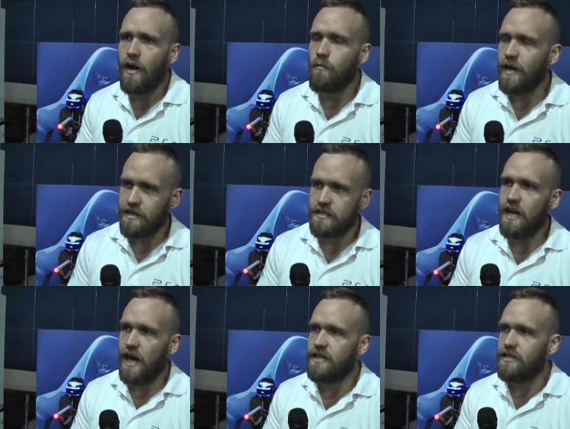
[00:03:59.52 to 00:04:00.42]
What we
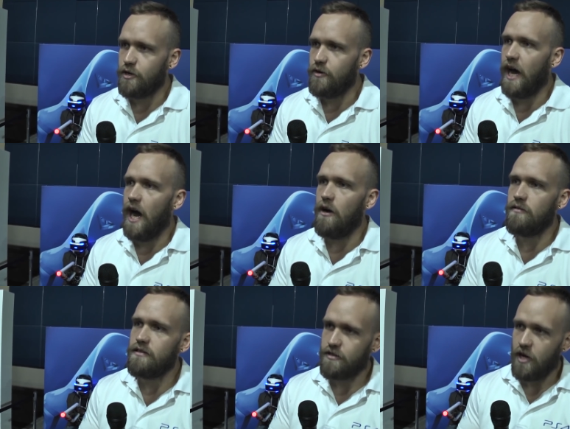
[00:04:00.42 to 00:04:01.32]
decide to do now
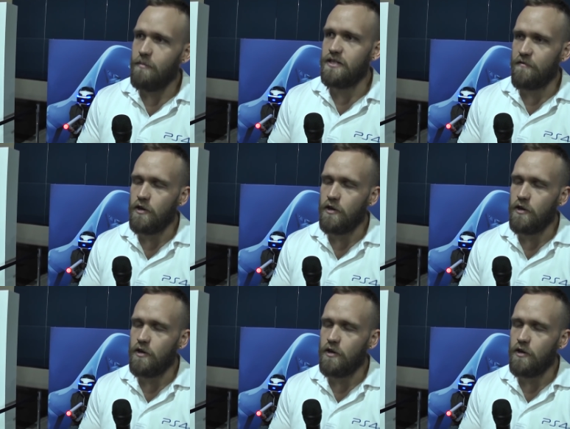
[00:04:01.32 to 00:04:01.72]
determines the